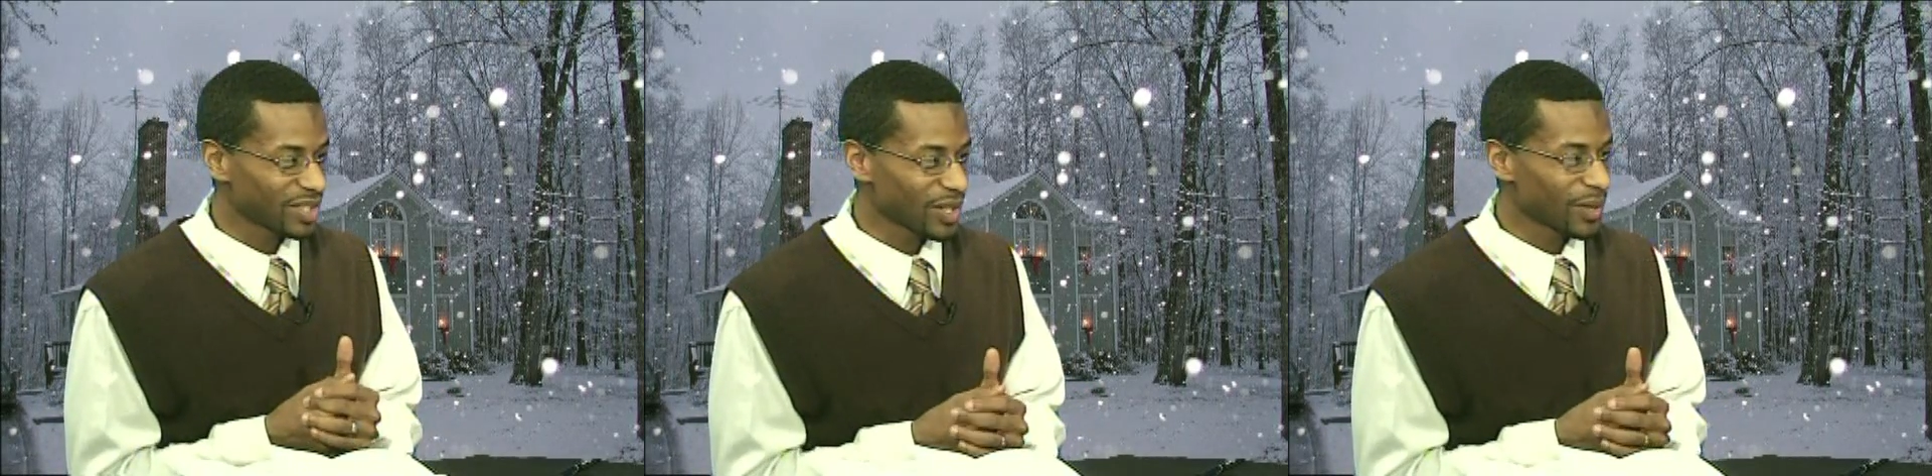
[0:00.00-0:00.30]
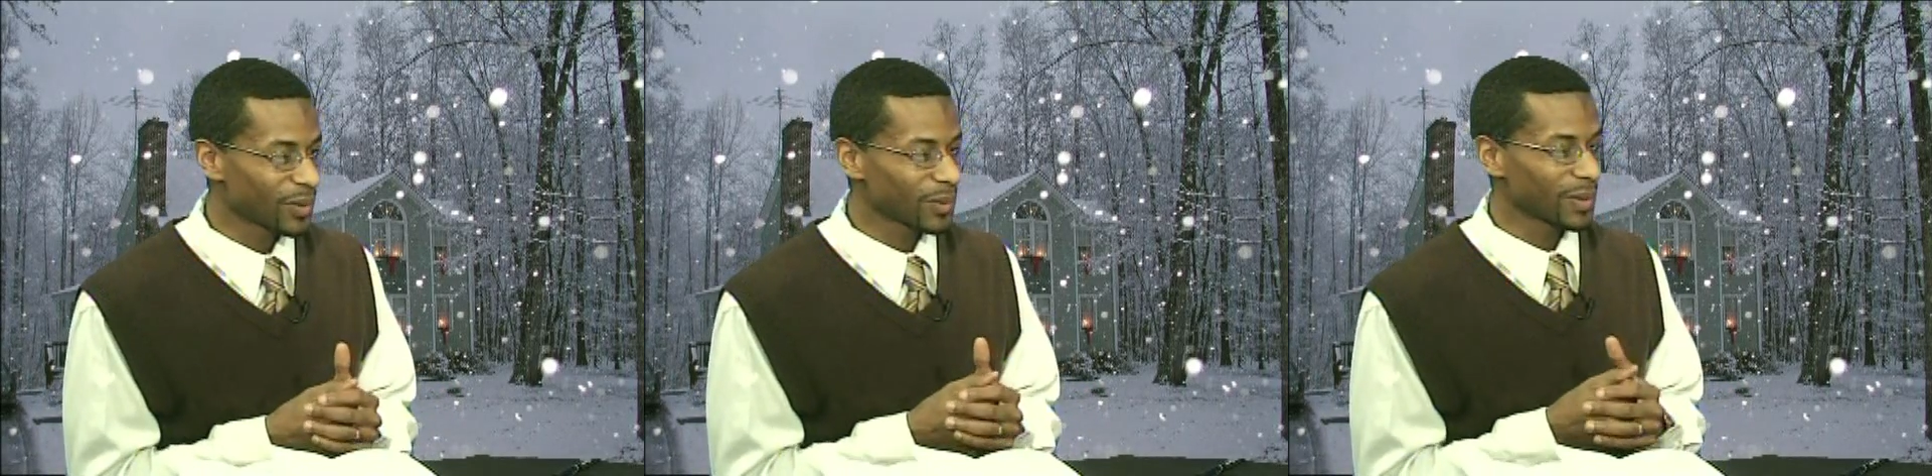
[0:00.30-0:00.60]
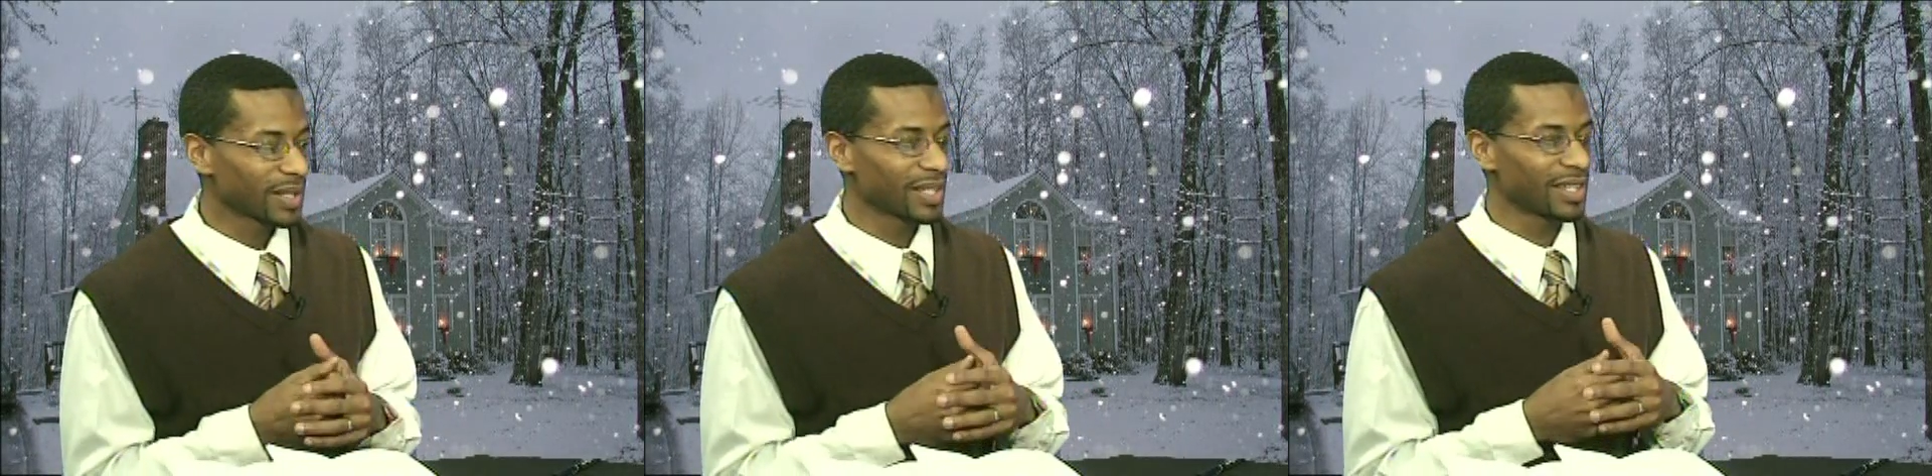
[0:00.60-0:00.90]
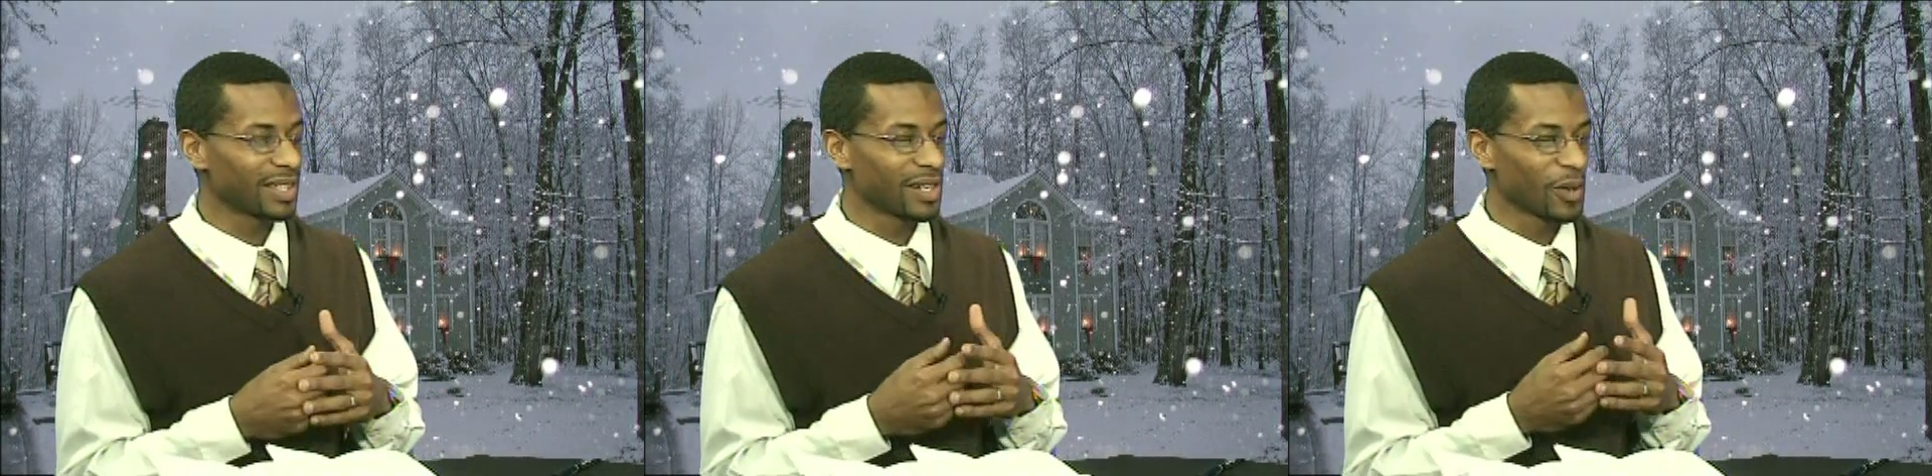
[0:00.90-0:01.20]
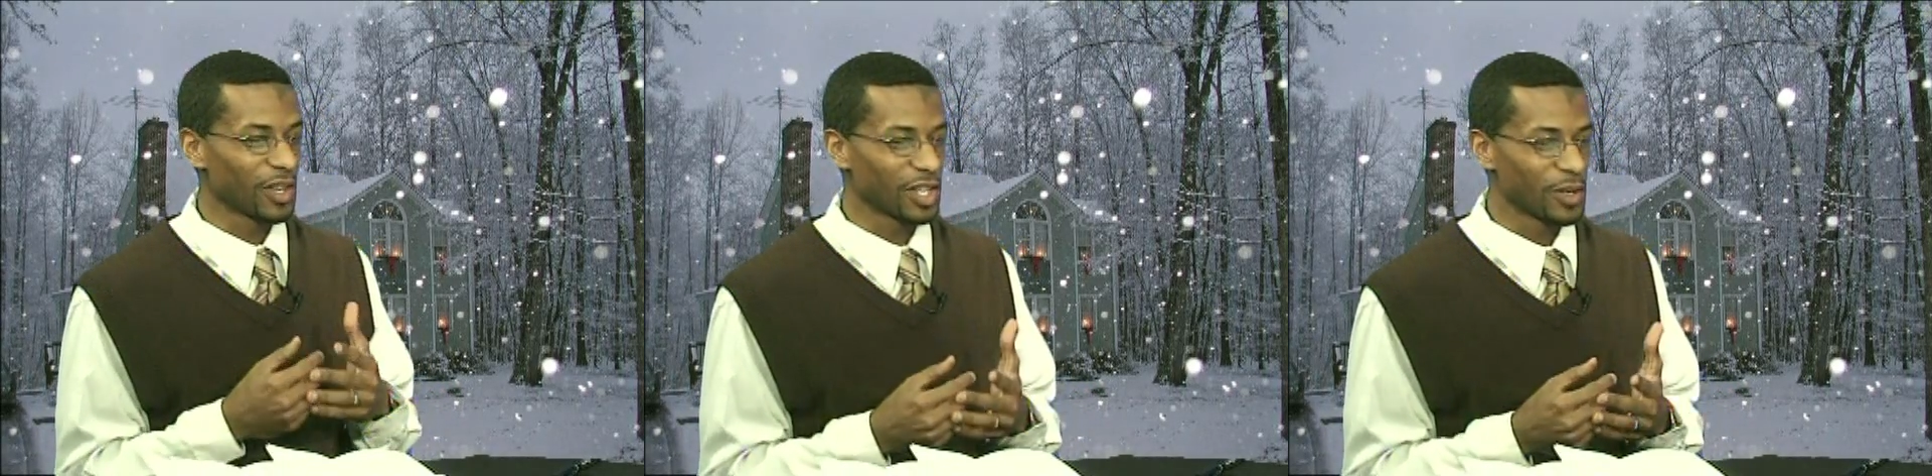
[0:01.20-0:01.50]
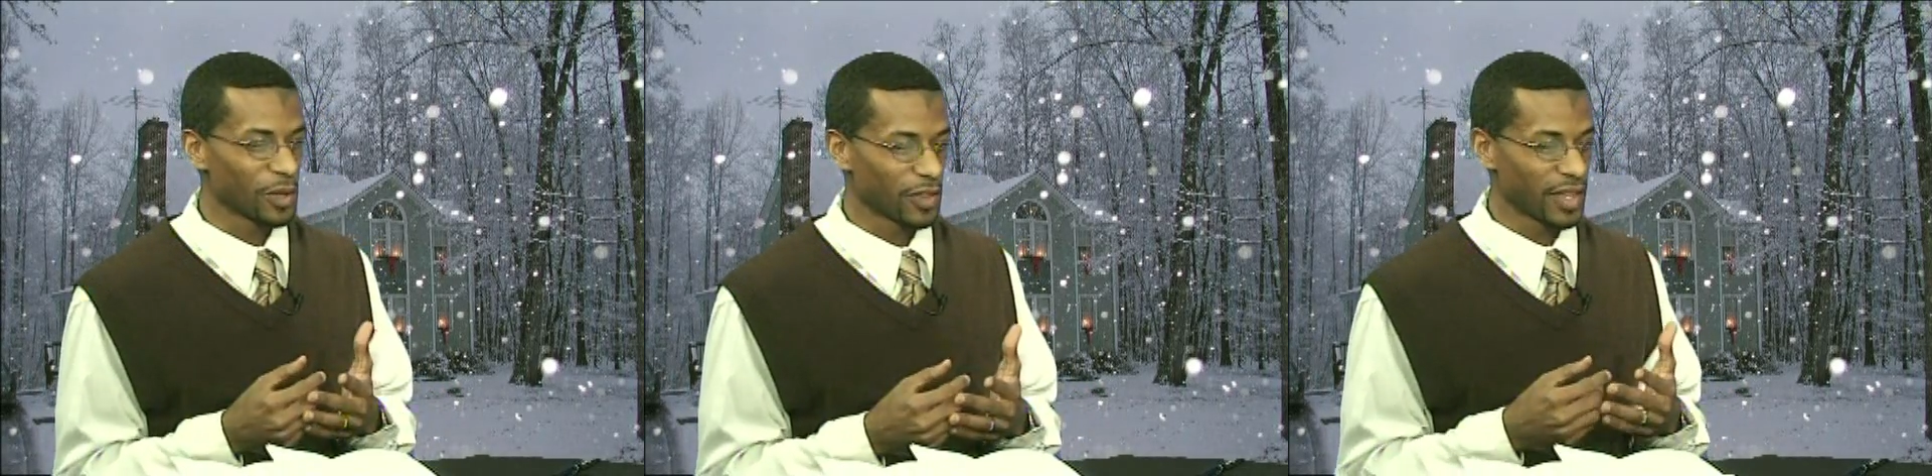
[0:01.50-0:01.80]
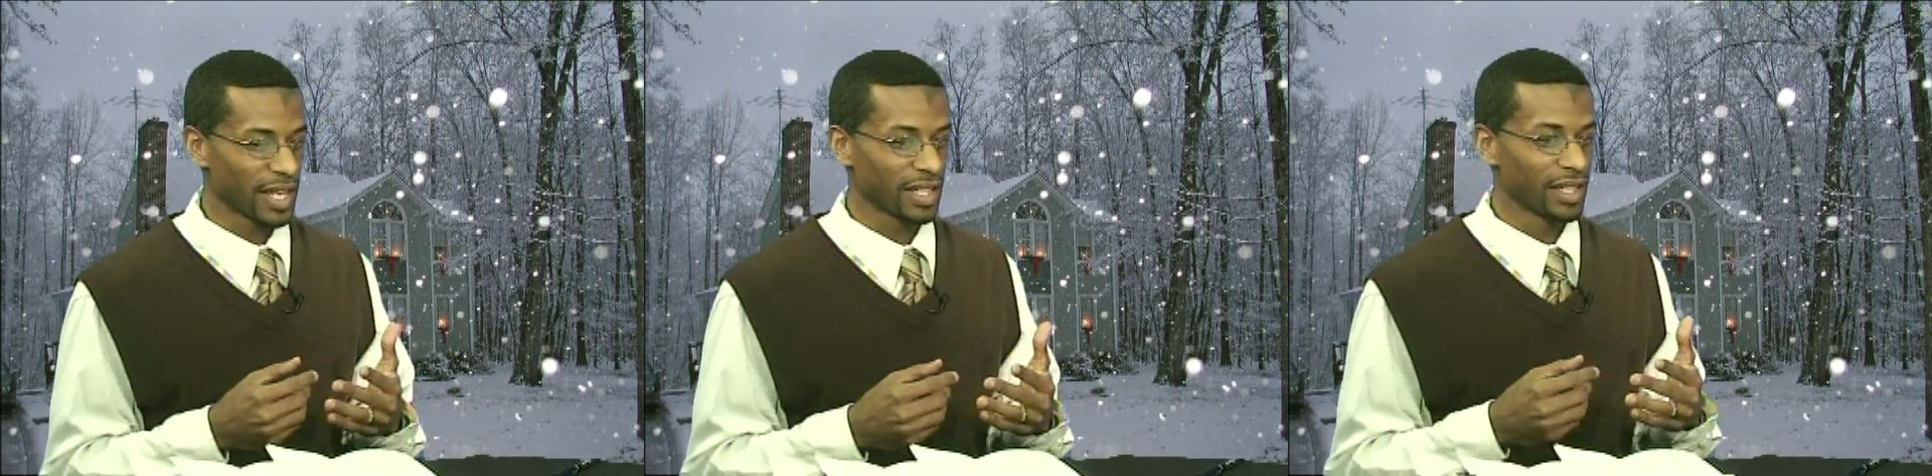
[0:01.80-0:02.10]
to show the youth
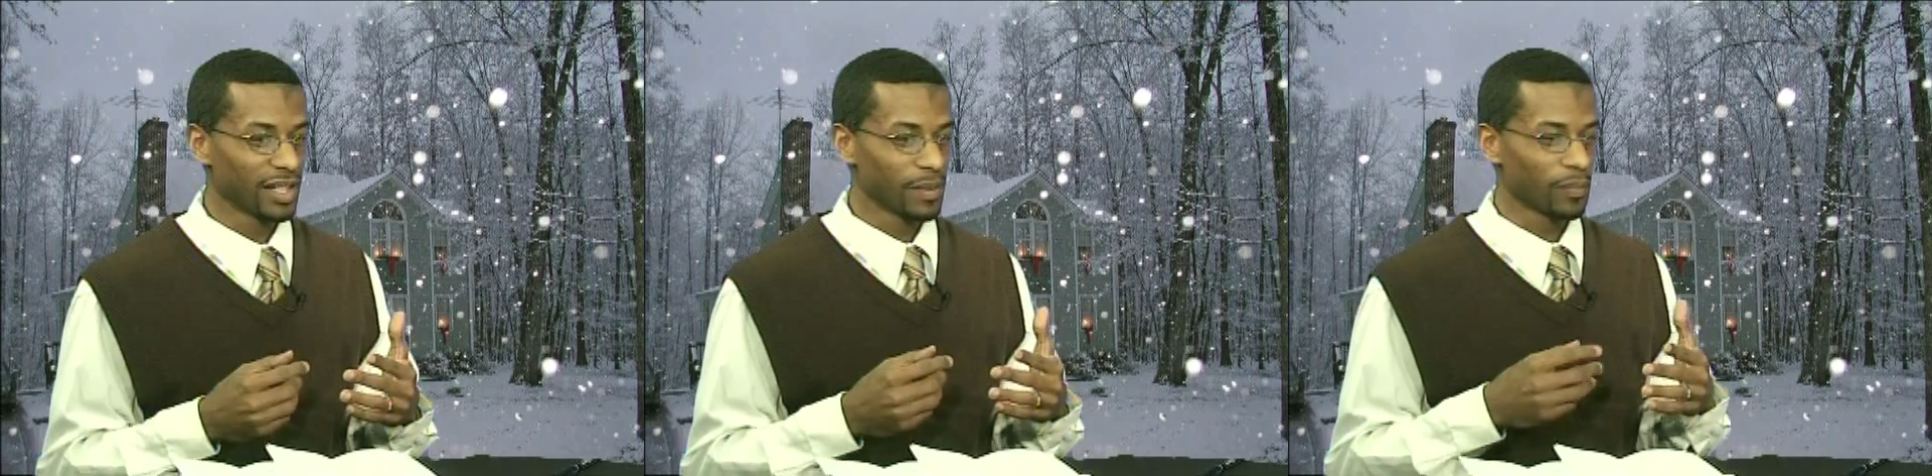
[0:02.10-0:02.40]
that